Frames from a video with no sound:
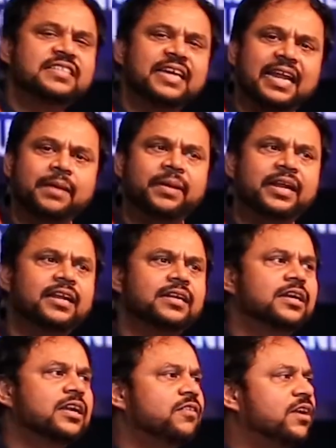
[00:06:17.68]
First year I
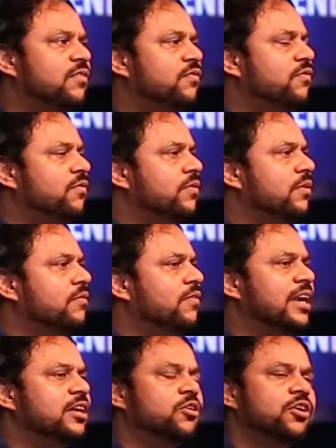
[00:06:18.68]
made a turnover of
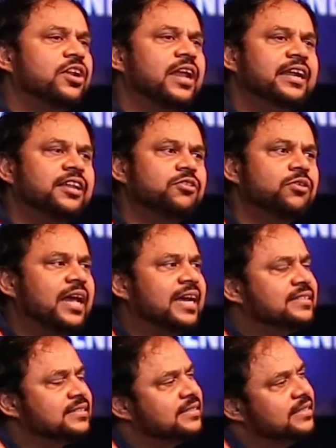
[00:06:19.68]
1 crore
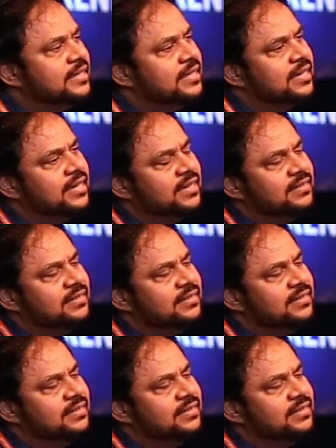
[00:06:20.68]
92 lakhs.